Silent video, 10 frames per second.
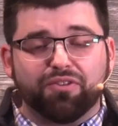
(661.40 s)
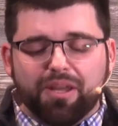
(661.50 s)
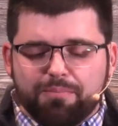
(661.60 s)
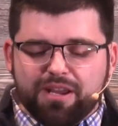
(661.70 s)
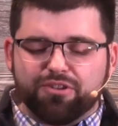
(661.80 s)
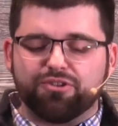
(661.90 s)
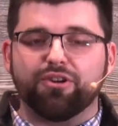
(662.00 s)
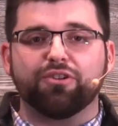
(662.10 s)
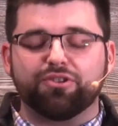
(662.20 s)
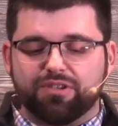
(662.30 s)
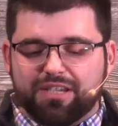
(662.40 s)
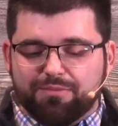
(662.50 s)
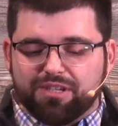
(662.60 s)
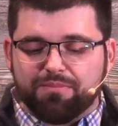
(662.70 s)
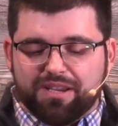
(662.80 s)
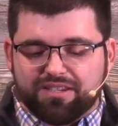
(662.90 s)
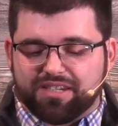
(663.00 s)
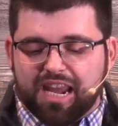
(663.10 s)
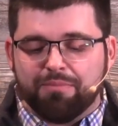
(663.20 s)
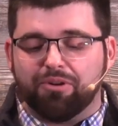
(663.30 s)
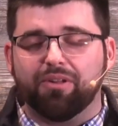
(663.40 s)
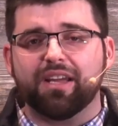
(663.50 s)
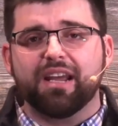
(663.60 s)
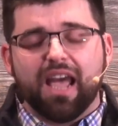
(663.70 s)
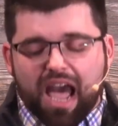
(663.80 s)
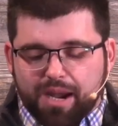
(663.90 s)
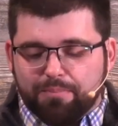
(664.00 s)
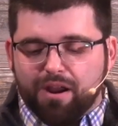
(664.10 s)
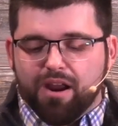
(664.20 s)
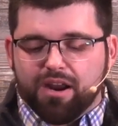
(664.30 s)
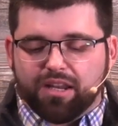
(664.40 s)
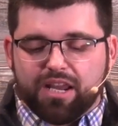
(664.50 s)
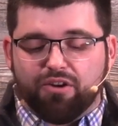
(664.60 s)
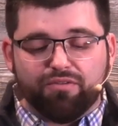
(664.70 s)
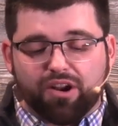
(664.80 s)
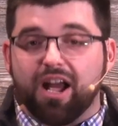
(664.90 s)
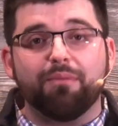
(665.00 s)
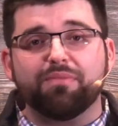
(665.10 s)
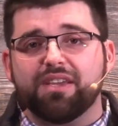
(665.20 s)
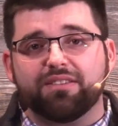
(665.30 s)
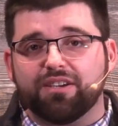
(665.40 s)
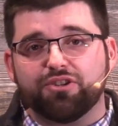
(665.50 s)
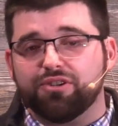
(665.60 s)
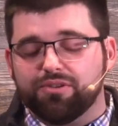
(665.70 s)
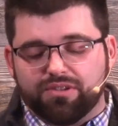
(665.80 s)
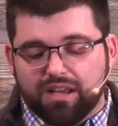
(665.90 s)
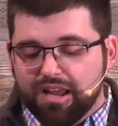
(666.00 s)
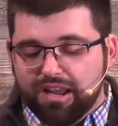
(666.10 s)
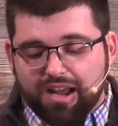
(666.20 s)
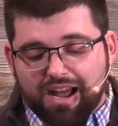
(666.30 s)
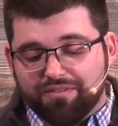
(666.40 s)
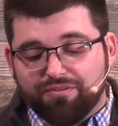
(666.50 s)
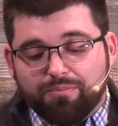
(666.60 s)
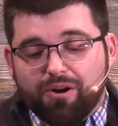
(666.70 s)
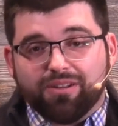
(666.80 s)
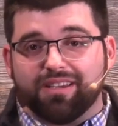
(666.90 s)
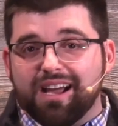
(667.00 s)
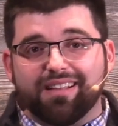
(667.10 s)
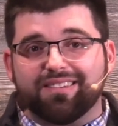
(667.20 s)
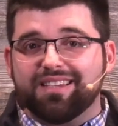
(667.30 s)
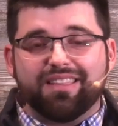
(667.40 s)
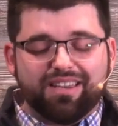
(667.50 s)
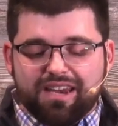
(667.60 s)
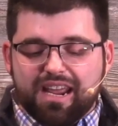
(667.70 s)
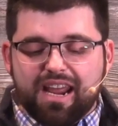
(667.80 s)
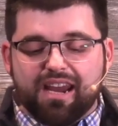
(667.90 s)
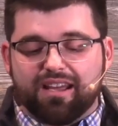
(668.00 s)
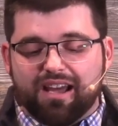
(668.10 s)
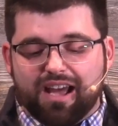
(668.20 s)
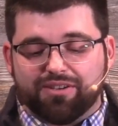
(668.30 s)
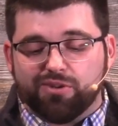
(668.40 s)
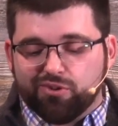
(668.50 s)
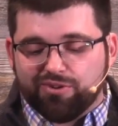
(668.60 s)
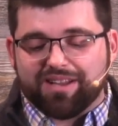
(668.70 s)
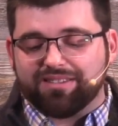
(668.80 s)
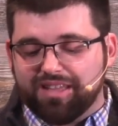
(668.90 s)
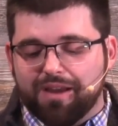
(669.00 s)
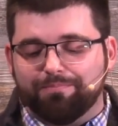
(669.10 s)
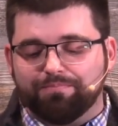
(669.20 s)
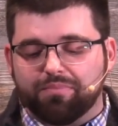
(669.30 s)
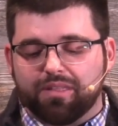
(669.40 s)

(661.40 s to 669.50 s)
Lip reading: Philippian church seems to be stable and had apparently overcome these issues, for Paul did not see the need to address them.